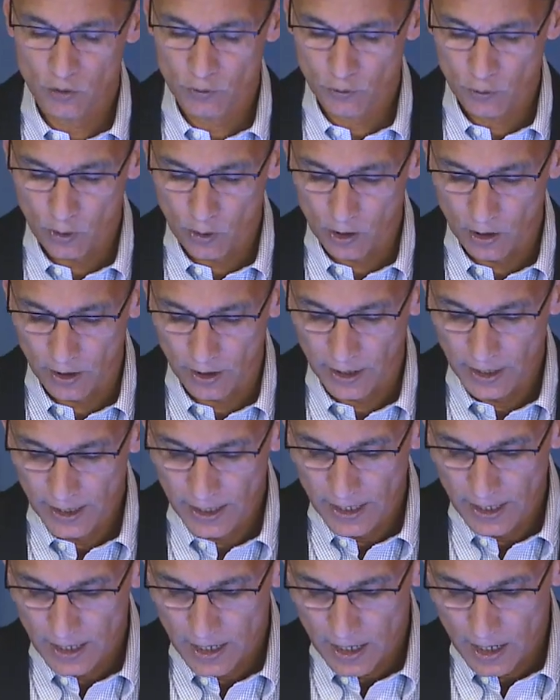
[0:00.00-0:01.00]
for
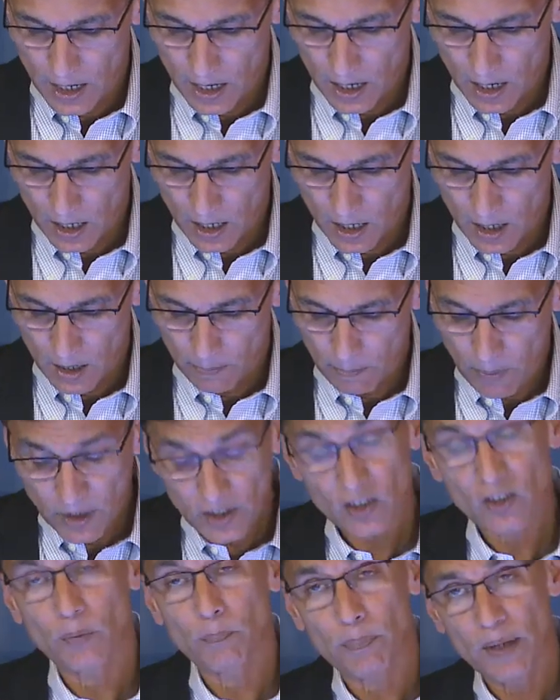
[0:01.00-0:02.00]
uh,
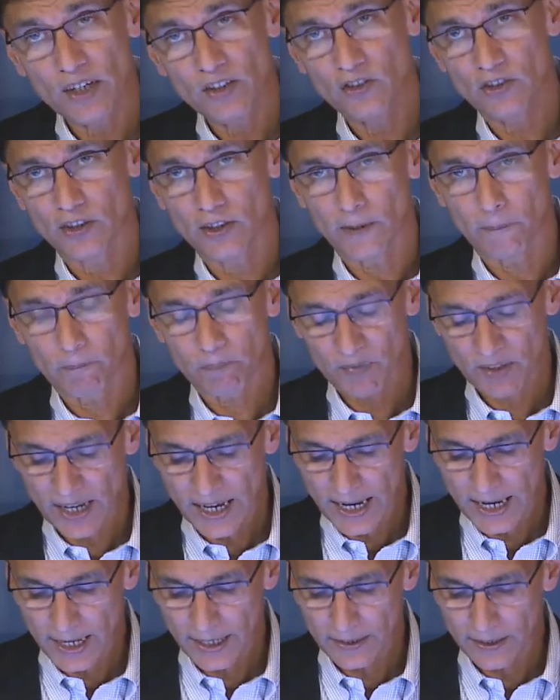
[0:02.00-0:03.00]
participation
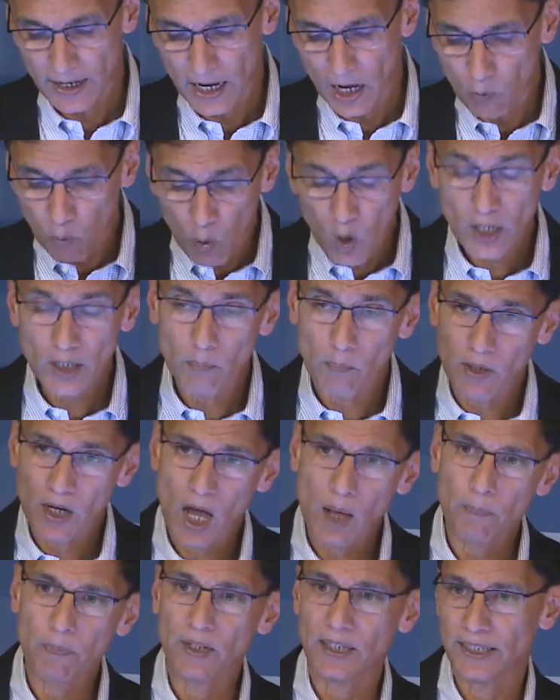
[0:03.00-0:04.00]
and avoid
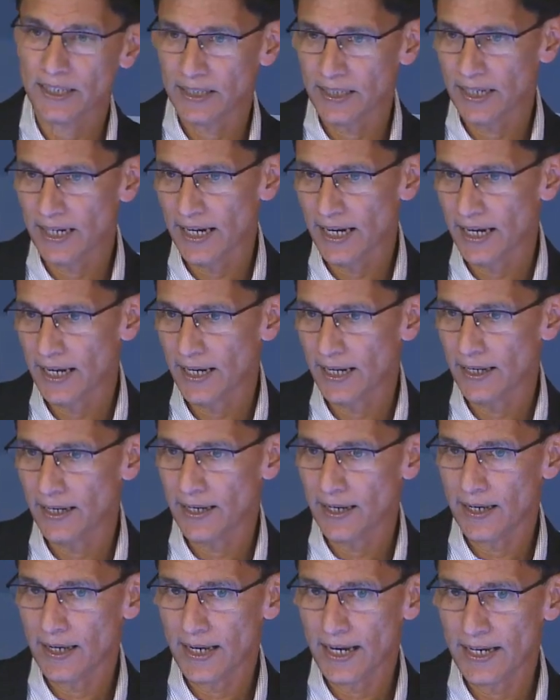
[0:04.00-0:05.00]
monopoly and
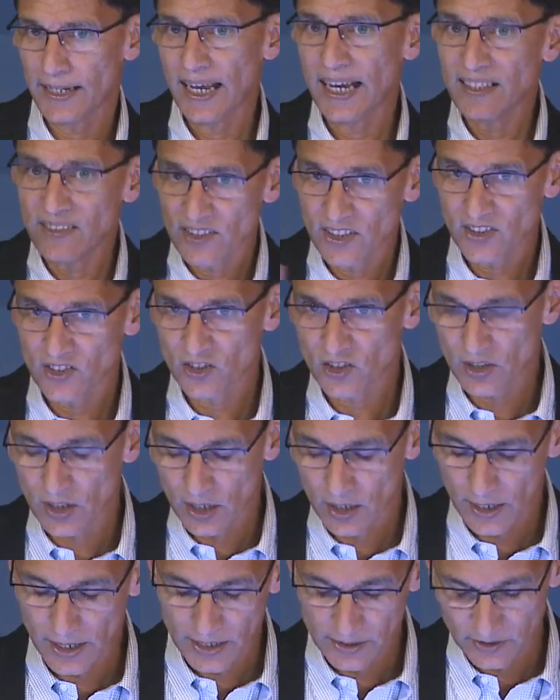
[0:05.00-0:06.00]
uh, enhance its,
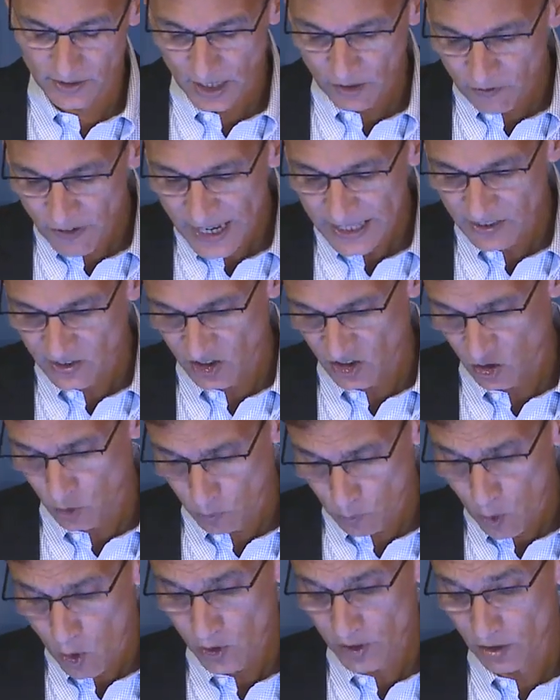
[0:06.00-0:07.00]
uh, its effects is
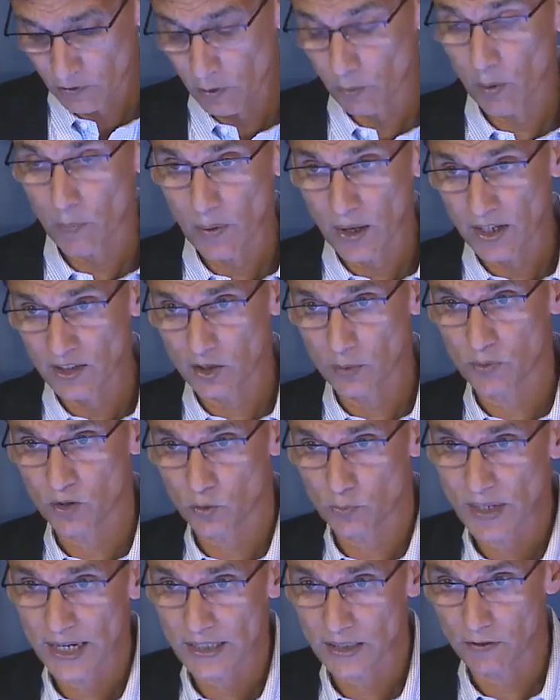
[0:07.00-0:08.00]
important from a policy
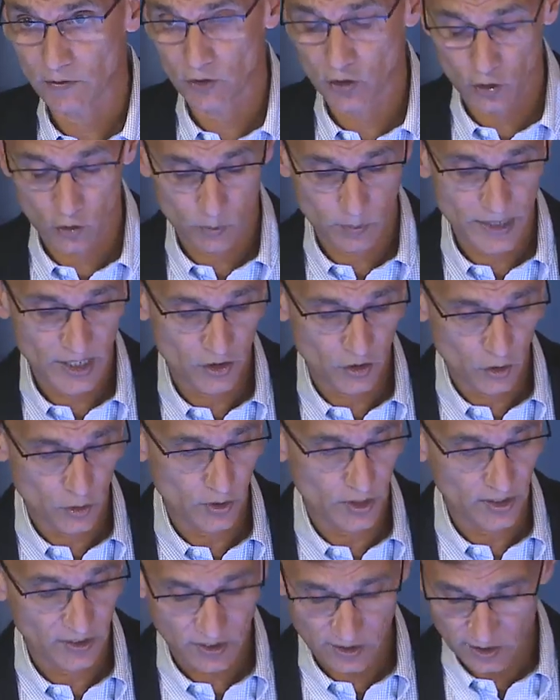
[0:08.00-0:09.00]
perspective to make sure
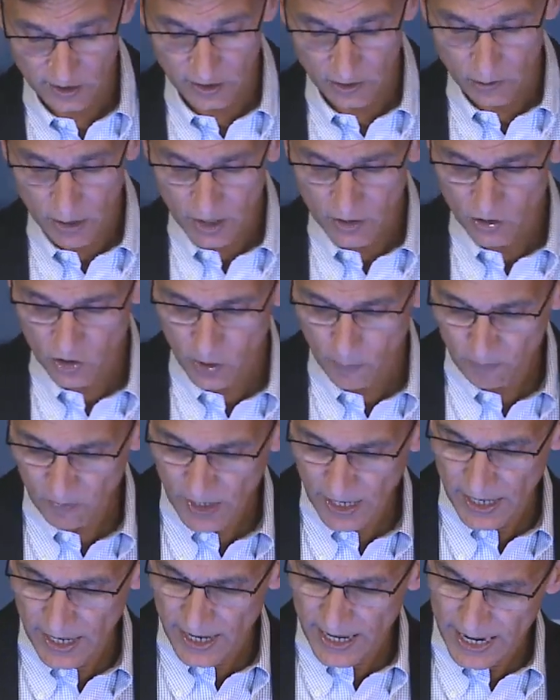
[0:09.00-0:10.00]
that this thing runs.
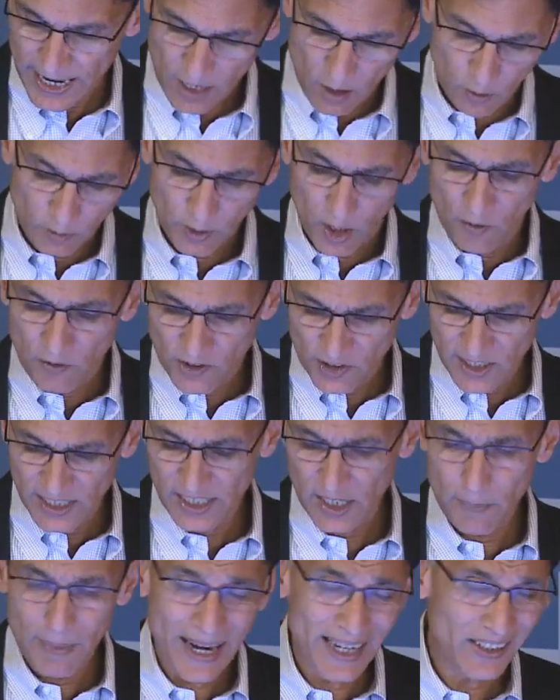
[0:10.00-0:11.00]
And obviously,
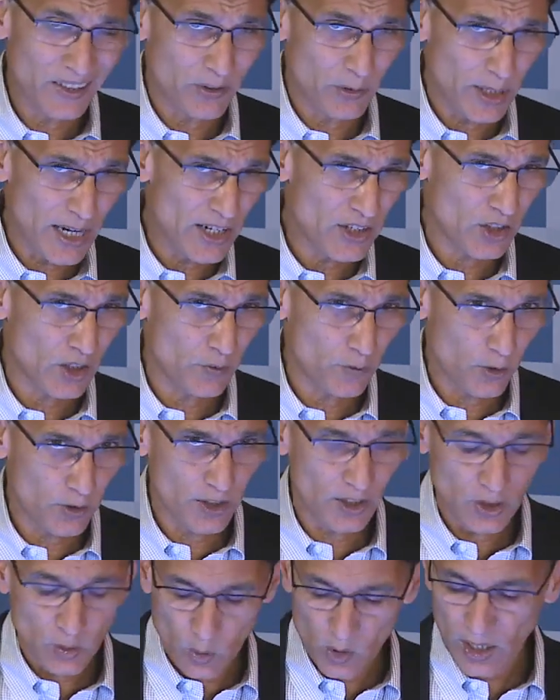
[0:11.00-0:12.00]
demand creation for the
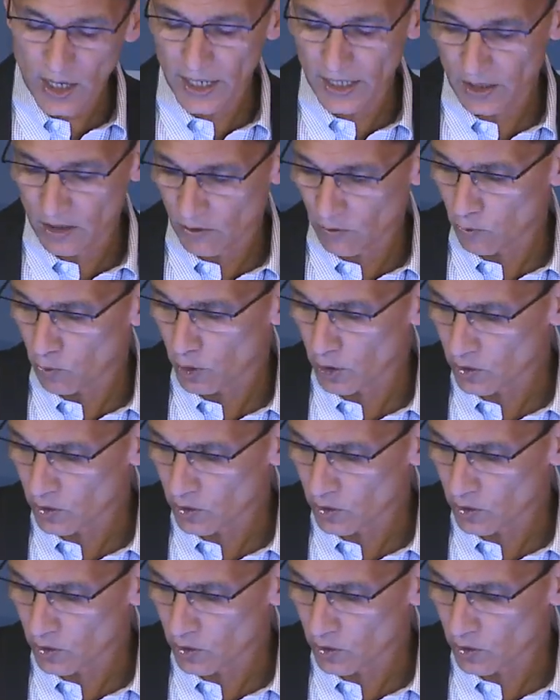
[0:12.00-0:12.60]
new kind of what you